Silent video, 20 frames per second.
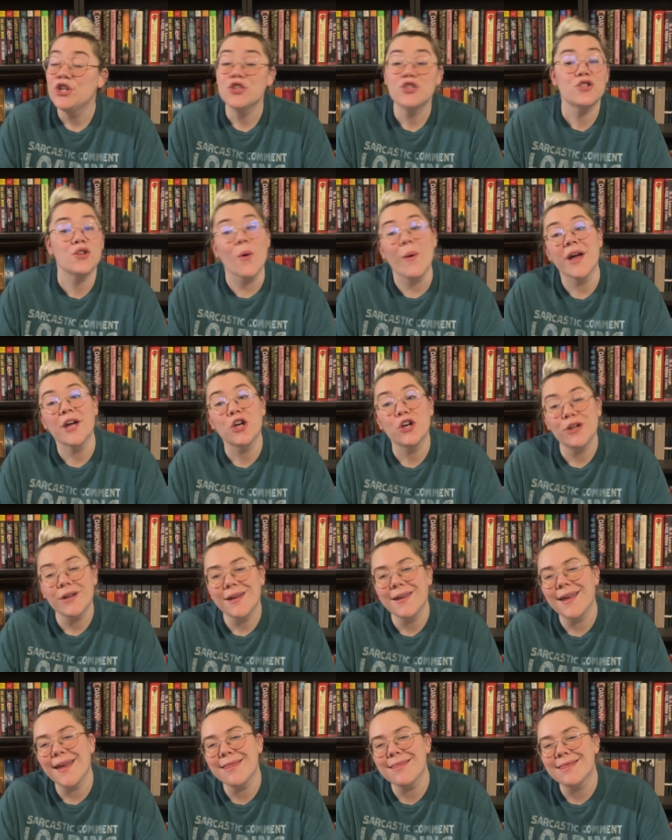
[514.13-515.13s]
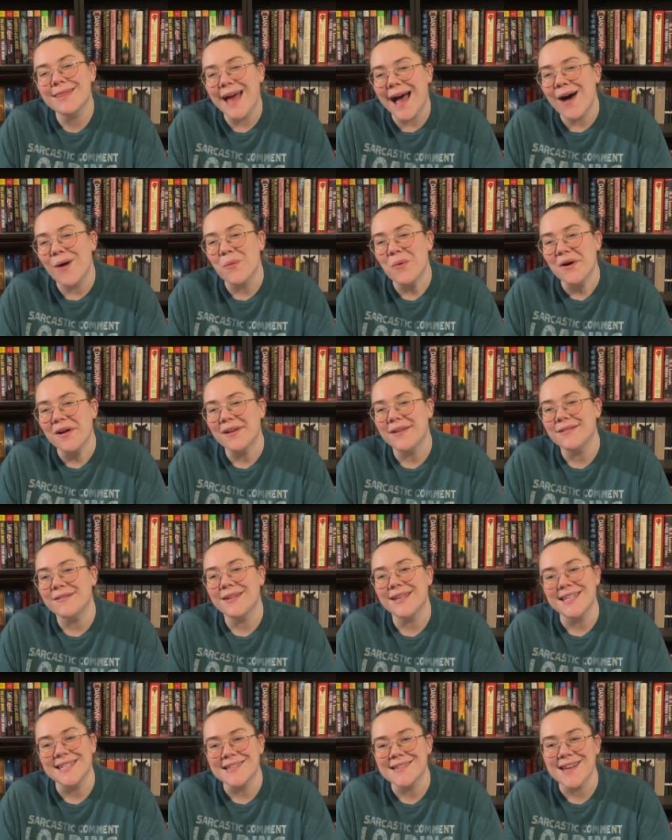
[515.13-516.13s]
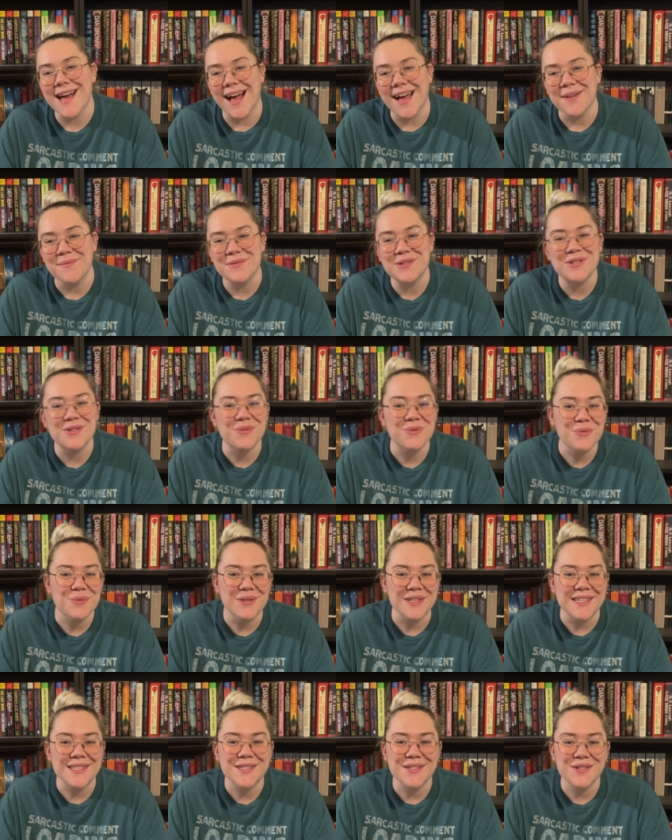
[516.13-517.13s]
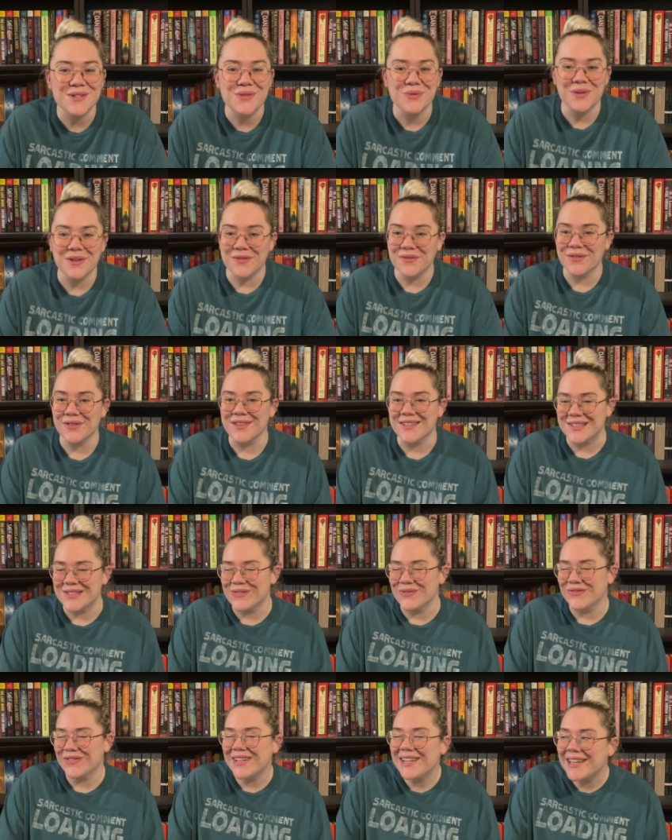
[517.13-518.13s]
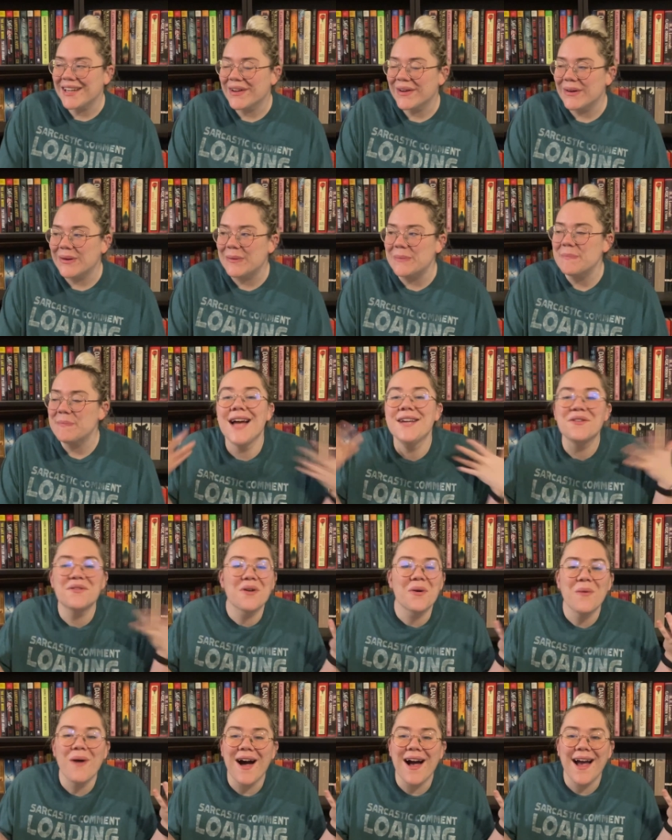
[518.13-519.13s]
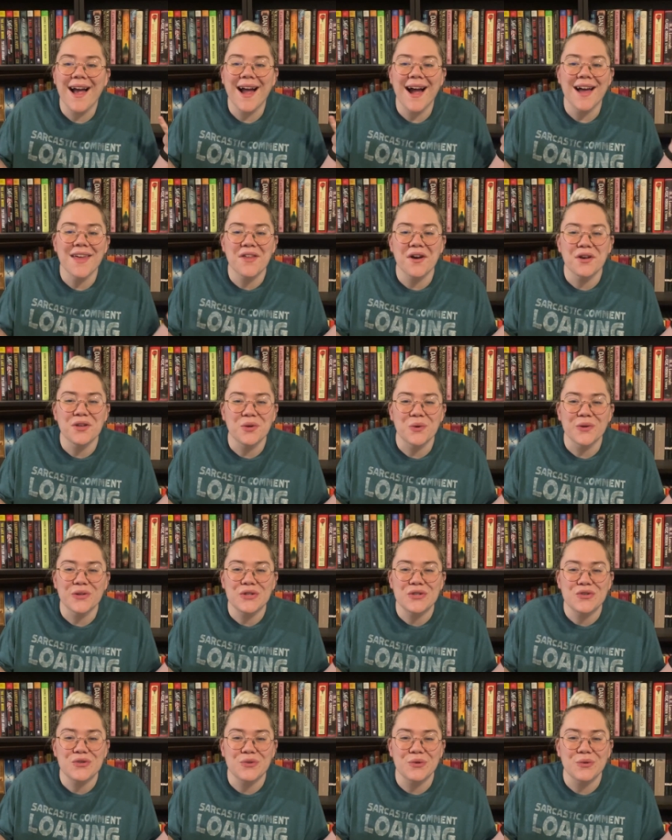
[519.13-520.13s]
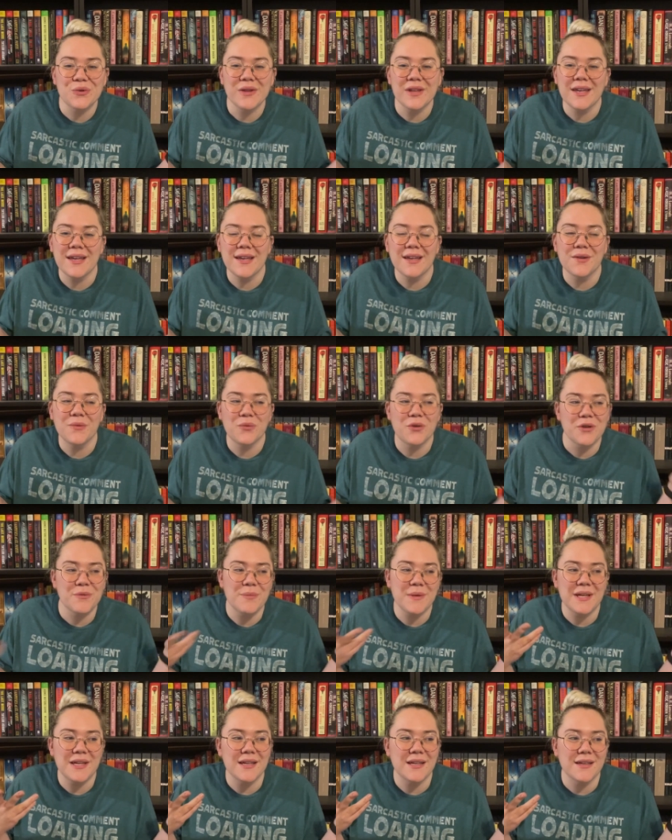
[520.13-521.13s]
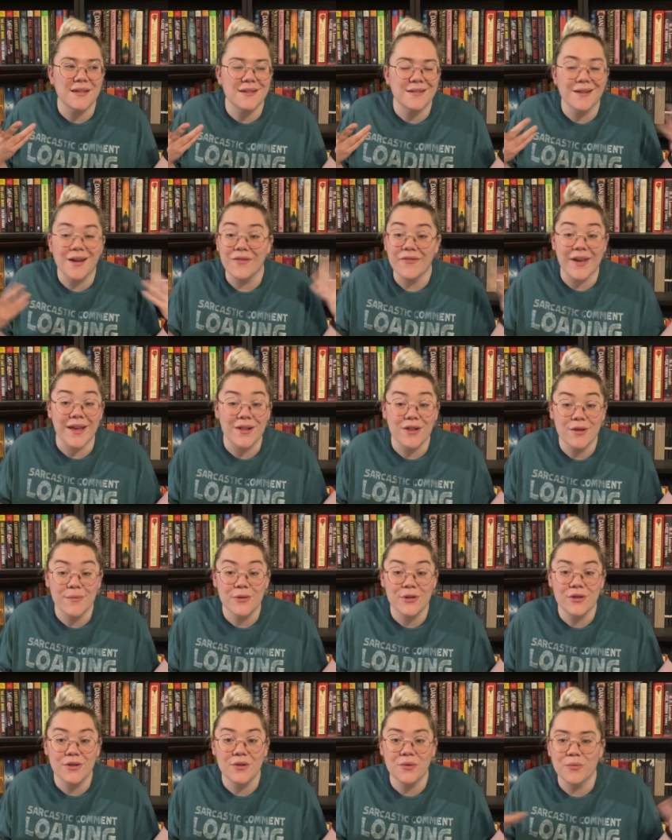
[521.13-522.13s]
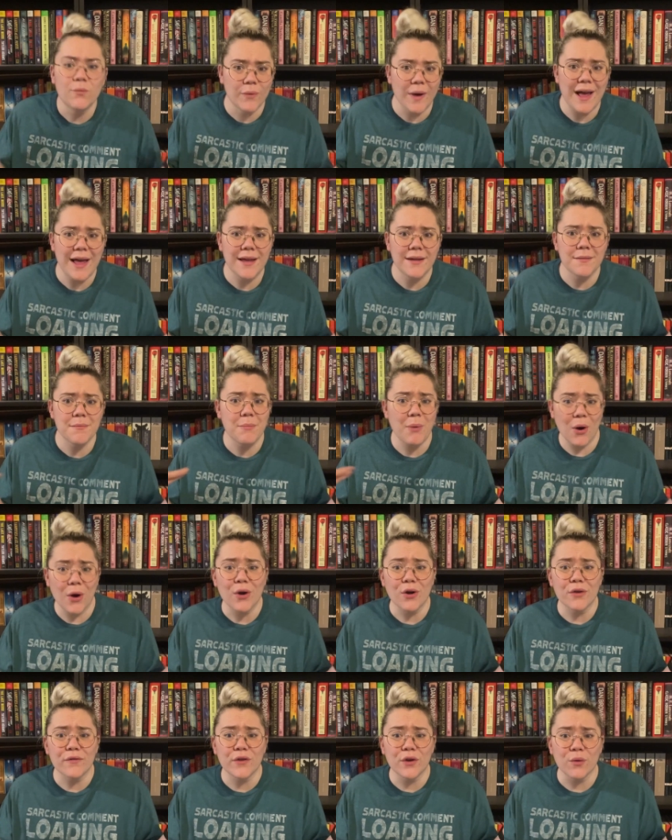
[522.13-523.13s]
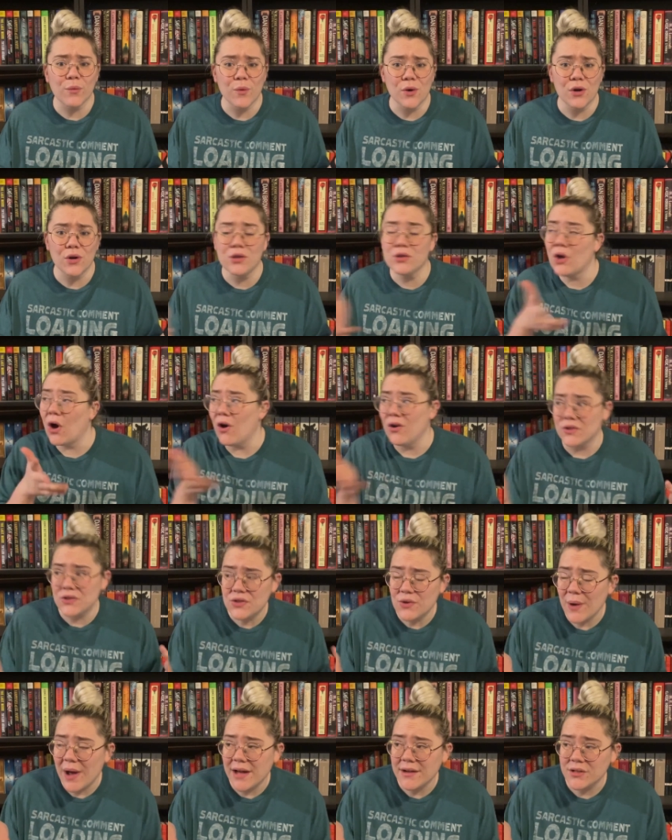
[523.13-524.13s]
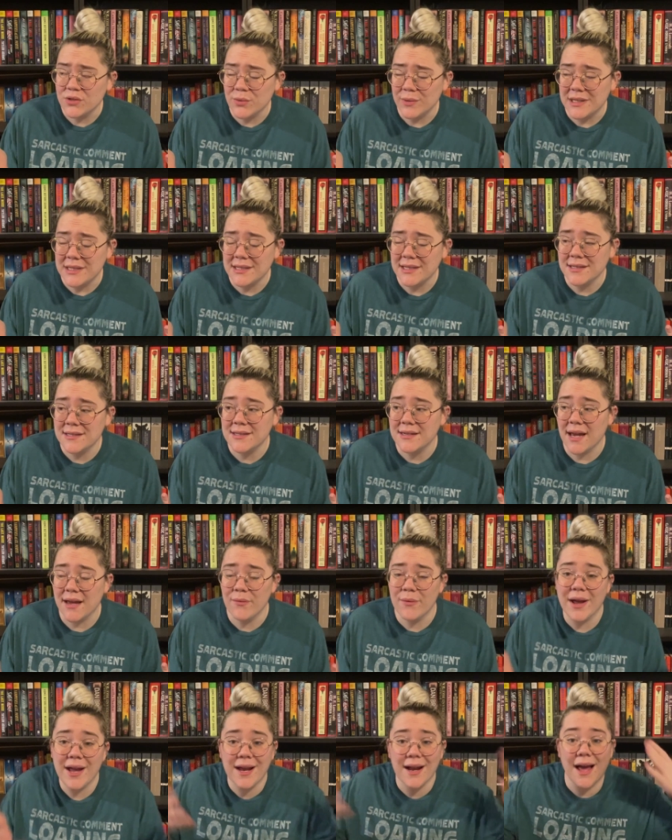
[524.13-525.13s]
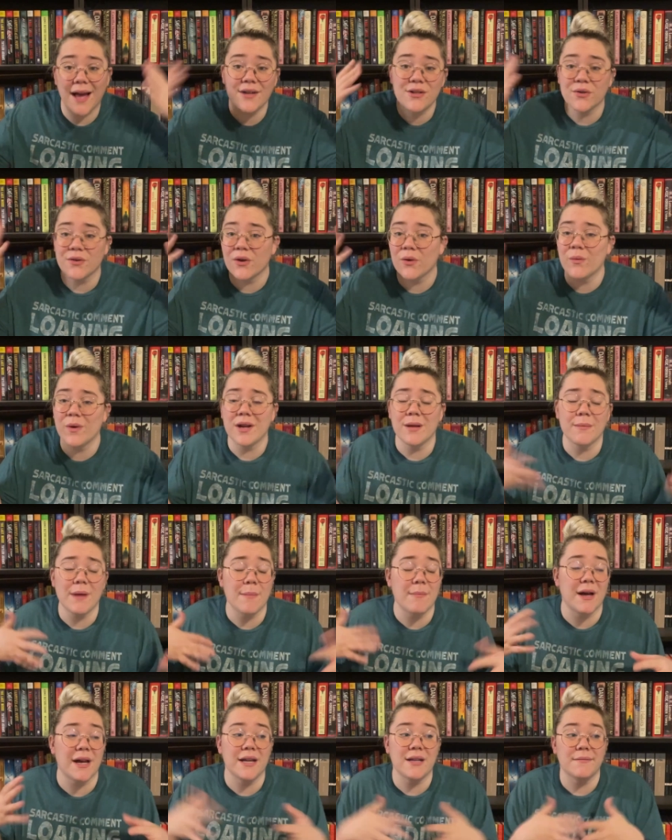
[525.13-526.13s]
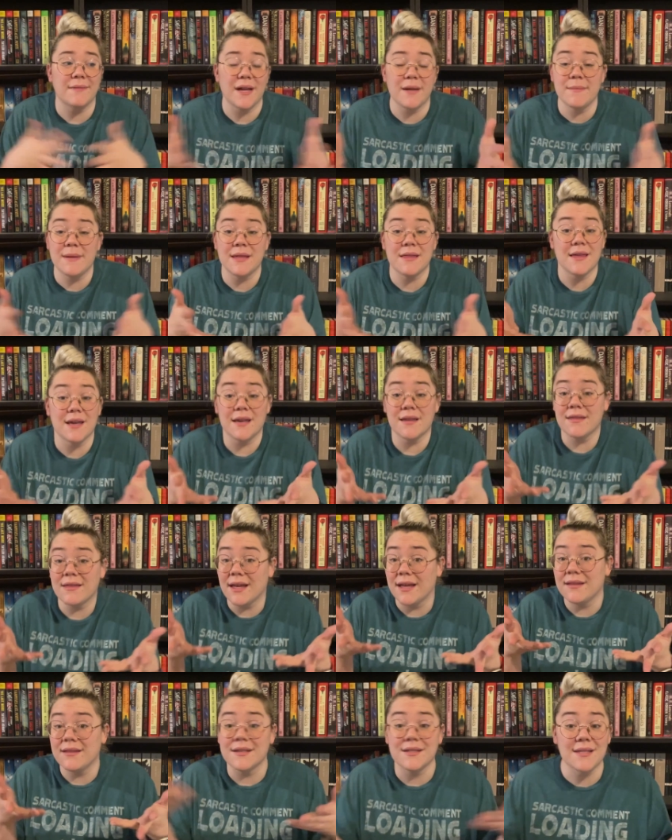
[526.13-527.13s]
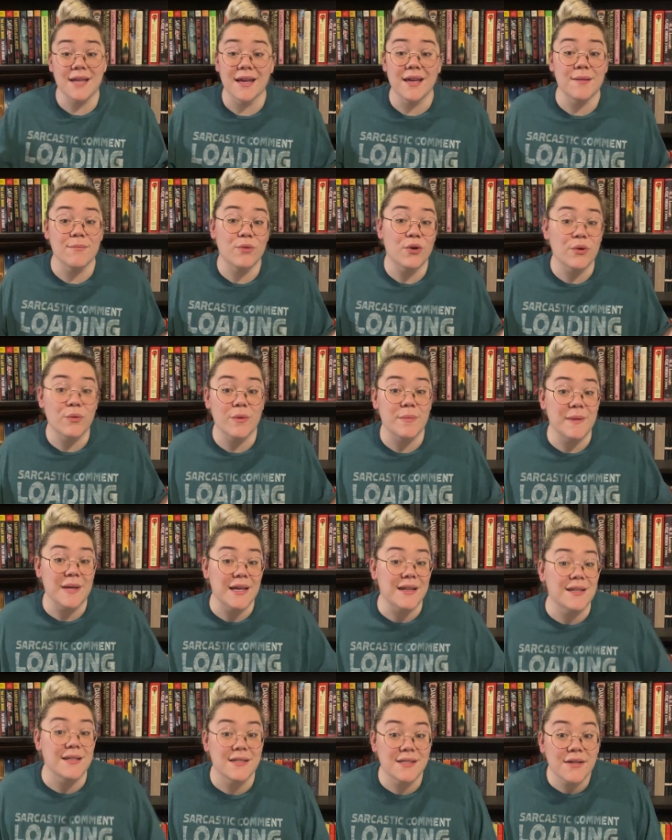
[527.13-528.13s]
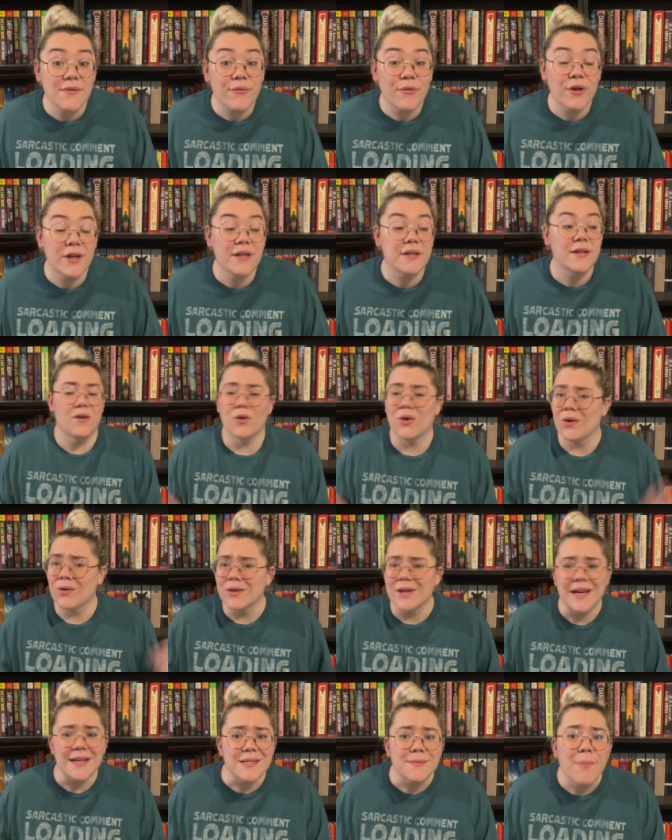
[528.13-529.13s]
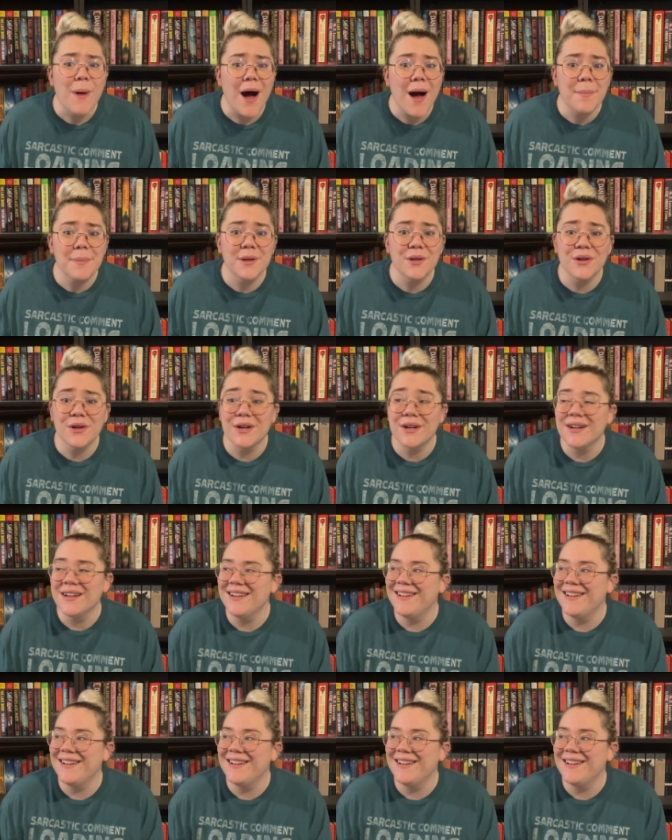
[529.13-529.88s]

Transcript: So I couldn't get that one in time to listen to it for this video. I don't know why I thought yours truly would be available when part of your world also had a 26 day wait. I don't know what in my mind made me think that the second book would be any different or less popular.